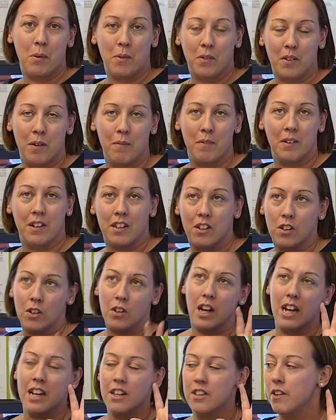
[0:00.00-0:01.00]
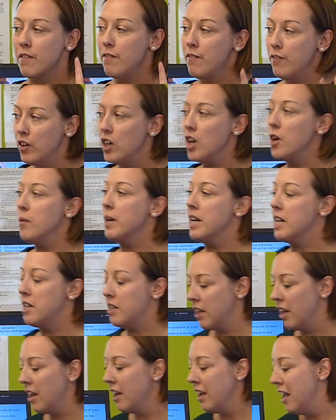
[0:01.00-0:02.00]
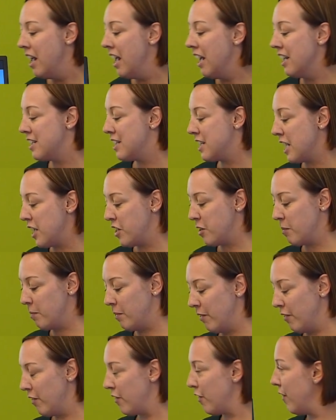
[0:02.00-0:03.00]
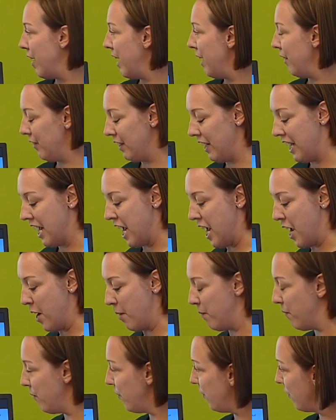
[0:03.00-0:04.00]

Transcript: So it's a fluid assessment throughout the year.